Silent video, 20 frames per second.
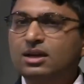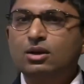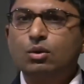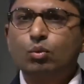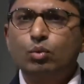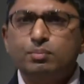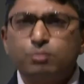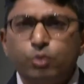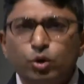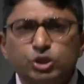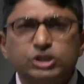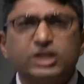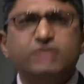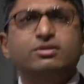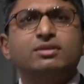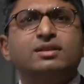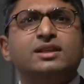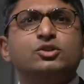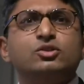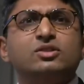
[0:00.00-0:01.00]
We push
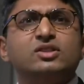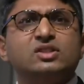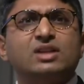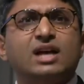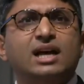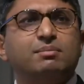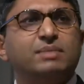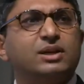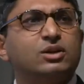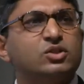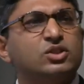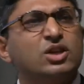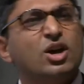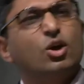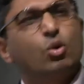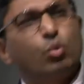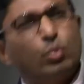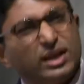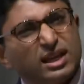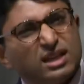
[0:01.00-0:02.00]
everything to the side because
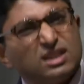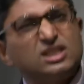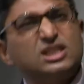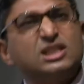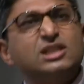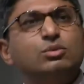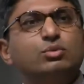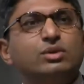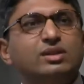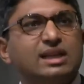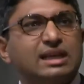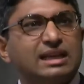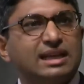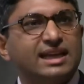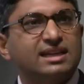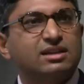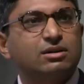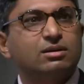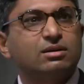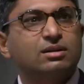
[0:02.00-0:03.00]
we can deal with that
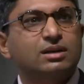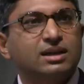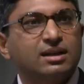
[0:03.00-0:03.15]
later.